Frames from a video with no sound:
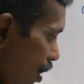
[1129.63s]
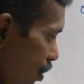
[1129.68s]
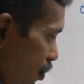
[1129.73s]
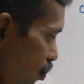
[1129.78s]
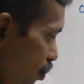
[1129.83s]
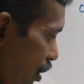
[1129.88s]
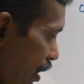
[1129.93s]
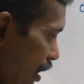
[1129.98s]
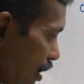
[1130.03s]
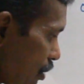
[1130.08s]

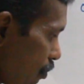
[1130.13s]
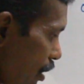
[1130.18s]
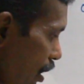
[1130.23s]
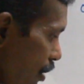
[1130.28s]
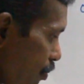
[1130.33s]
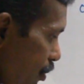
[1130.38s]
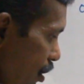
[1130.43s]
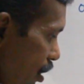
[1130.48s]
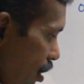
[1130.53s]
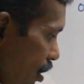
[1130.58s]
1 is a
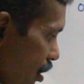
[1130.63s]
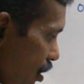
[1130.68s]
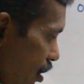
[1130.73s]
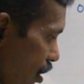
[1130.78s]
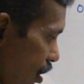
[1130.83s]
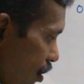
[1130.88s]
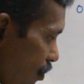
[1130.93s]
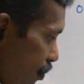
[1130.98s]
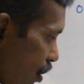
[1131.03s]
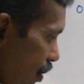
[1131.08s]
multiple,
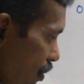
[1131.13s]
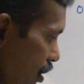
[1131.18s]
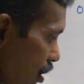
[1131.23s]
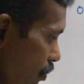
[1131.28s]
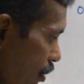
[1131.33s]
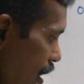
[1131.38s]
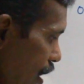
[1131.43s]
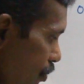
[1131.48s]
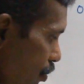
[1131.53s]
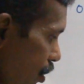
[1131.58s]
5 is a
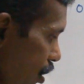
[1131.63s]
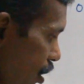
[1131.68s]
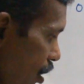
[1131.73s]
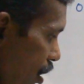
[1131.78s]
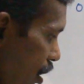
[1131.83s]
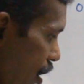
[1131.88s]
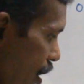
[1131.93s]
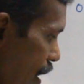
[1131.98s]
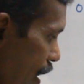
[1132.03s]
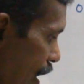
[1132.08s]
multiple,
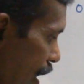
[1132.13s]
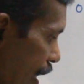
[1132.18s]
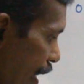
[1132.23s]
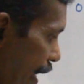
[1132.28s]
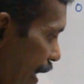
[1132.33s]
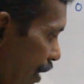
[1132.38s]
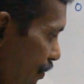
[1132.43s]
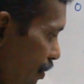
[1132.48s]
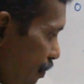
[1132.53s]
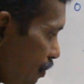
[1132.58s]

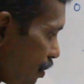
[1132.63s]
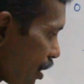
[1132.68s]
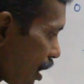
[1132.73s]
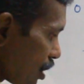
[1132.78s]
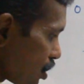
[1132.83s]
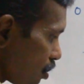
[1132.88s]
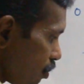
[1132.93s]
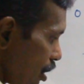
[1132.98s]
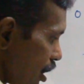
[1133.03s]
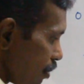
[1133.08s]
and 15
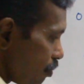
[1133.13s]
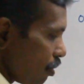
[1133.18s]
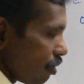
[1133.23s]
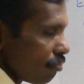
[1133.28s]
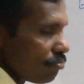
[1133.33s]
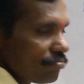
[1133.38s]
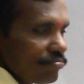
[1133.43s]
also multiple.